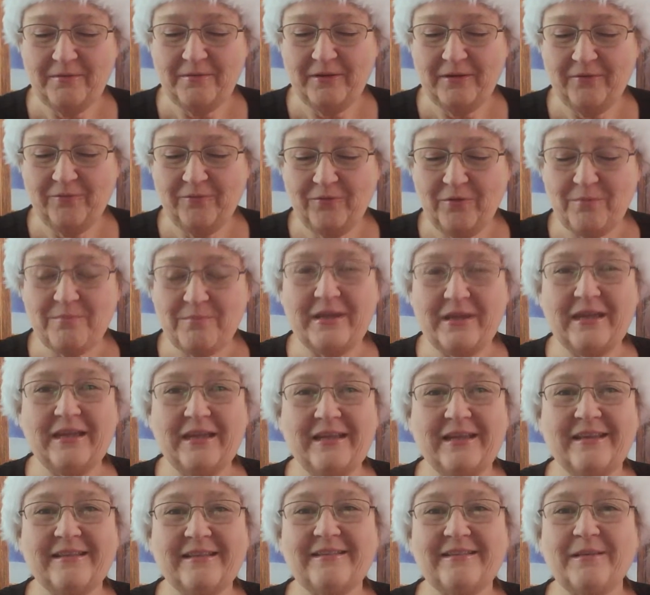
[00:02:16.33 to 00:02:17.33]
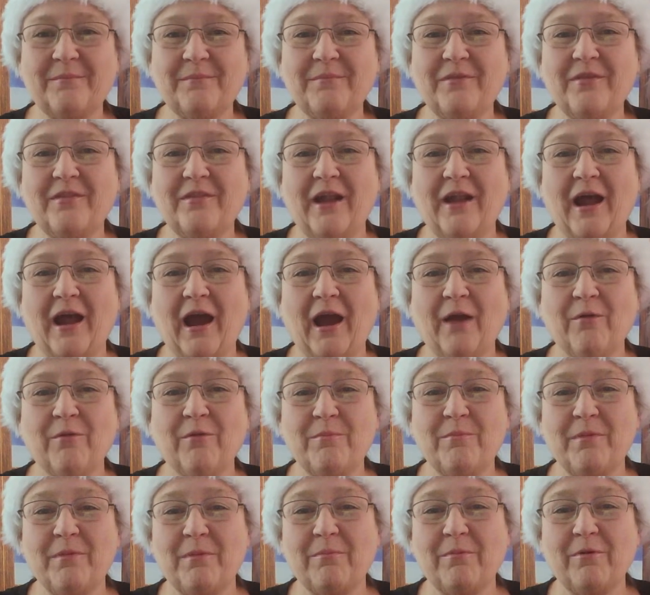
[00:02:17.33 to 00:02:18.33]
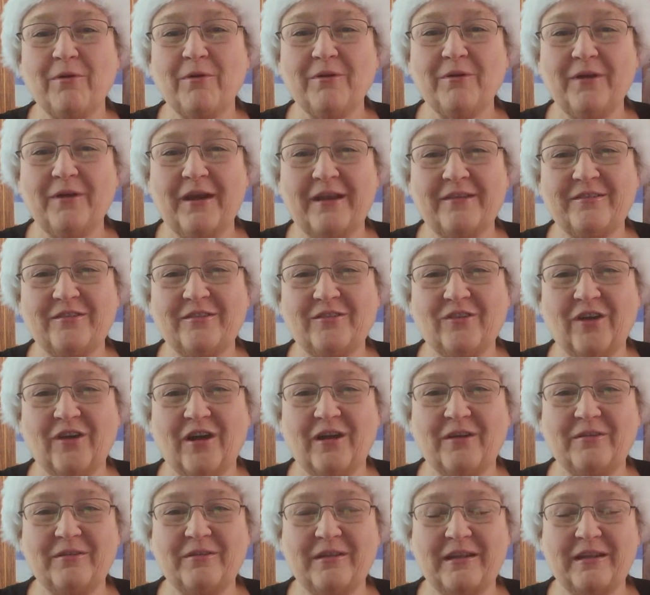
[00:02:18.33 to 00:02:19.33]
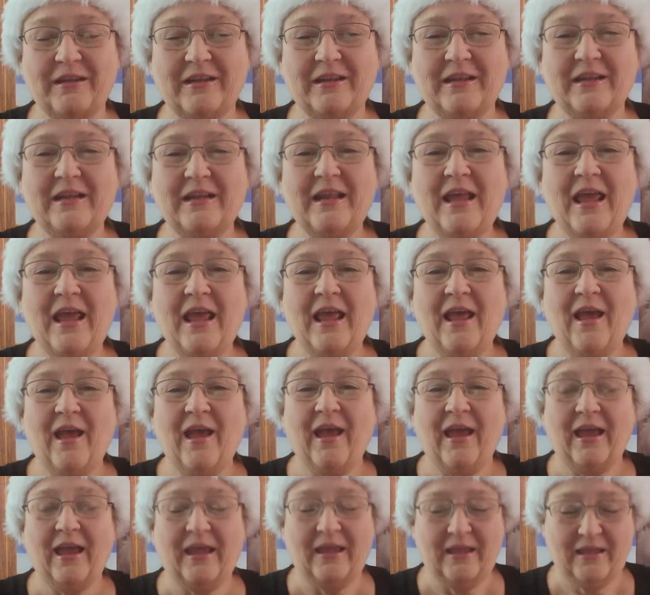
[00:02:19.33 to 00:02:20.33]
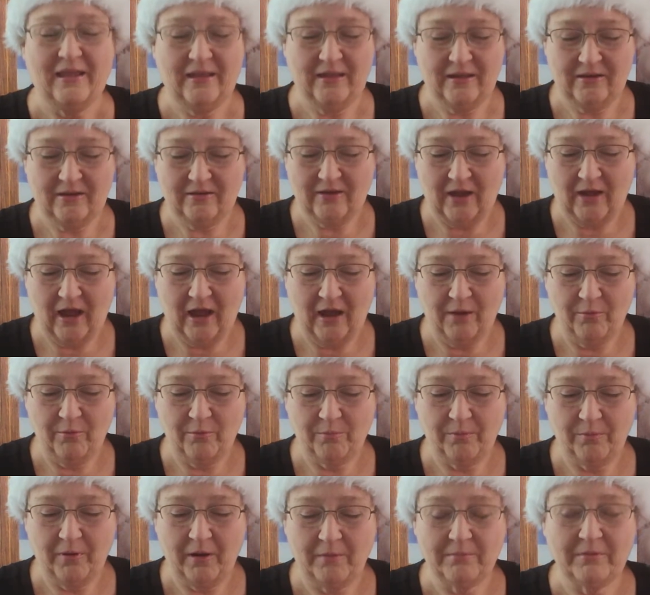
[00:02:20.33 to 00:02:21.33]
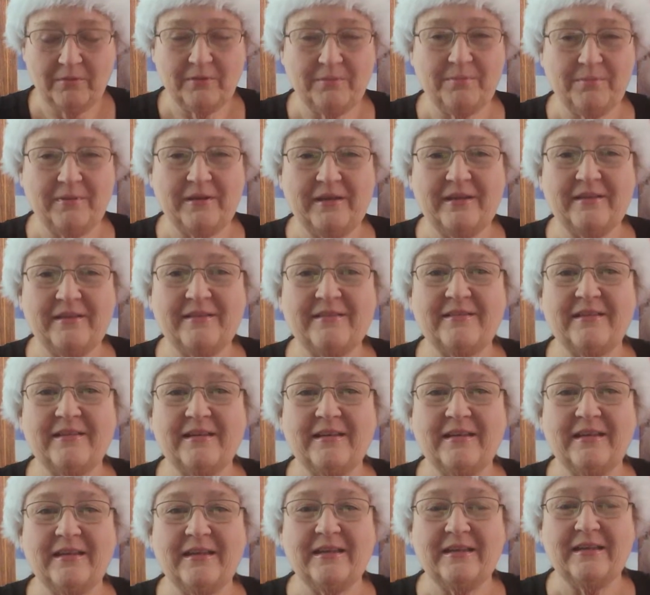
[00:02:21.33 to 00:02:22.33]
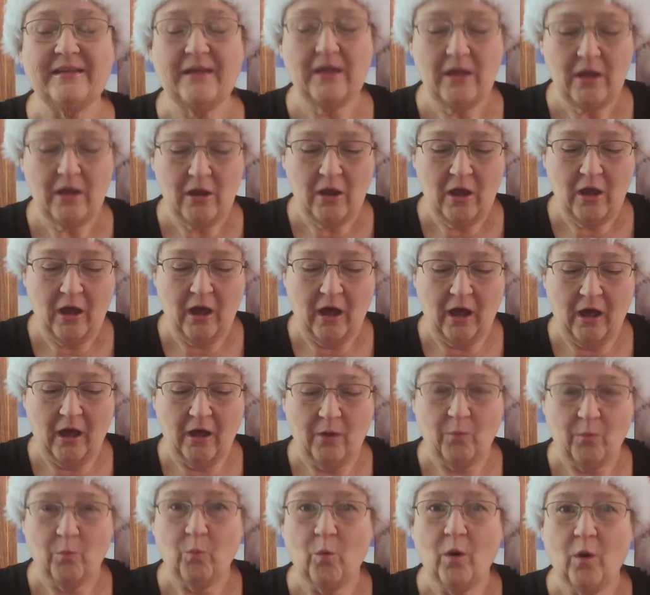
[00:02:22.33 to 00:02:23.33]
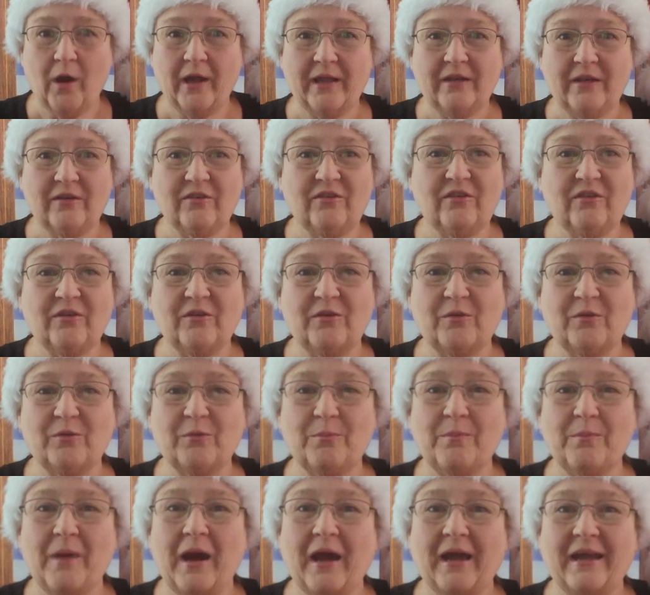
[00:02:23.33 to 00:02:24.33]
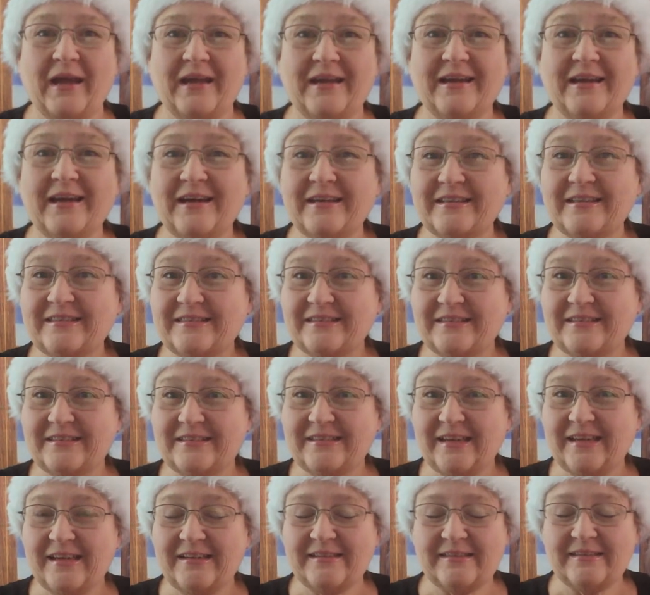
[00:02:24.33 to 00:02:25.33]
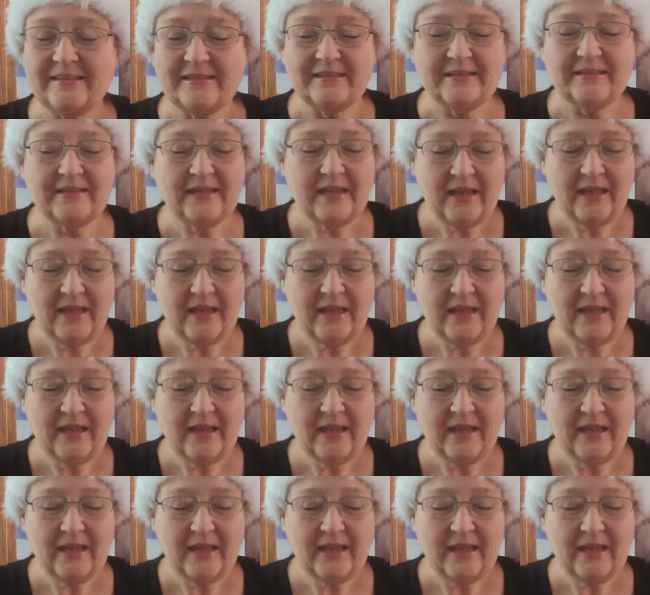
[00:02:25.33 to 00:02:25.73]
for me, it's something that I remember as a child getting, and I will probably be sending one to my cousin Jason.